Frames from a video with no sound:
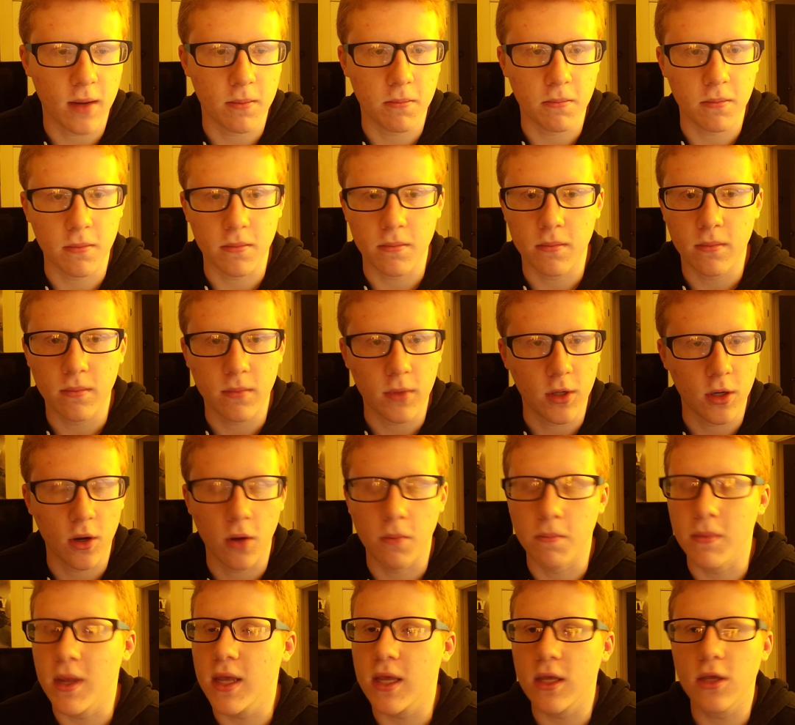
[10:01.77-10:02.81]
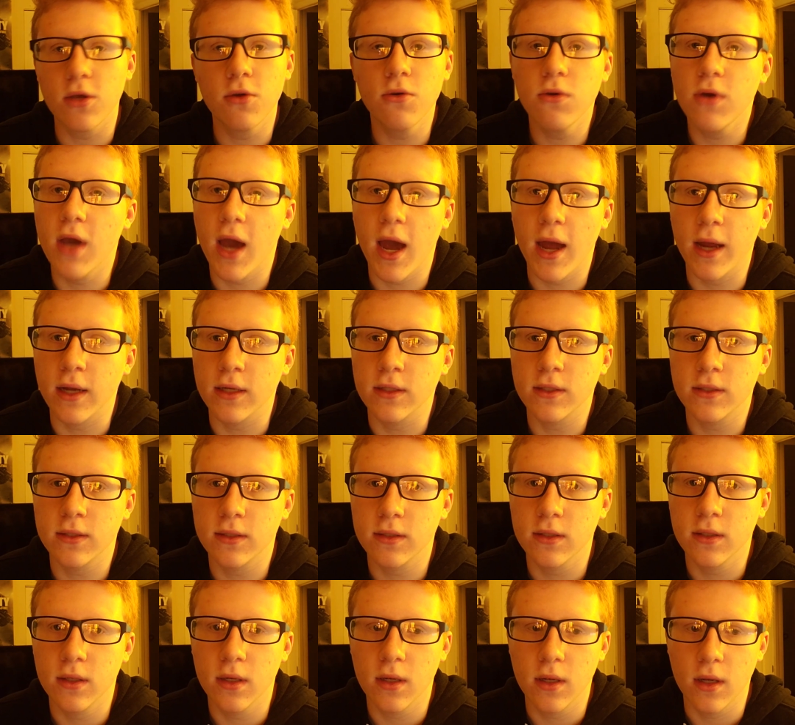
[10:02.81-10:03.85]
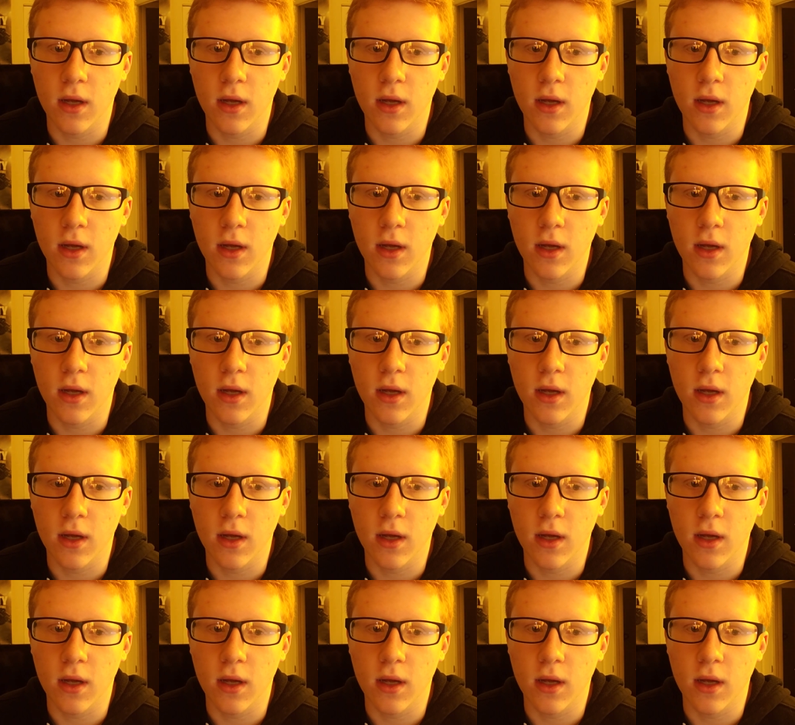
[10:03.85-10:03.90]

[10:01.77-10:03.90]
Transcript: and, you know, meet you guys.